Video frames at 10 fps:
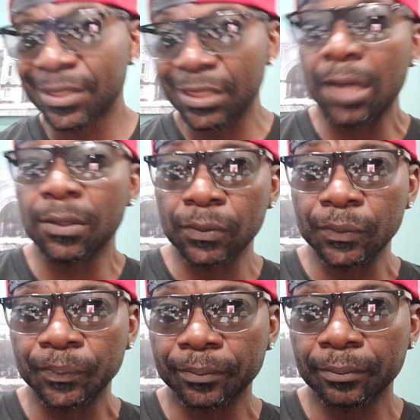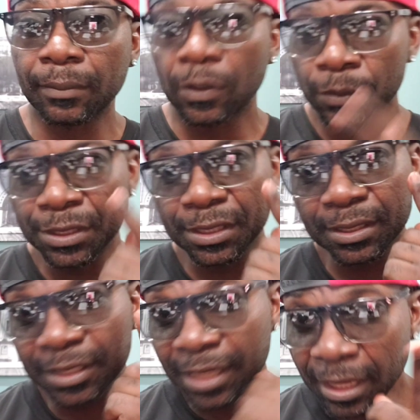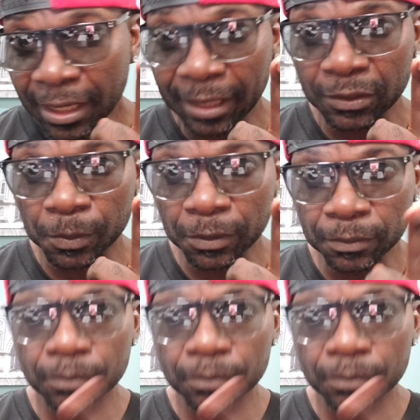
channel, which is King Kaspa,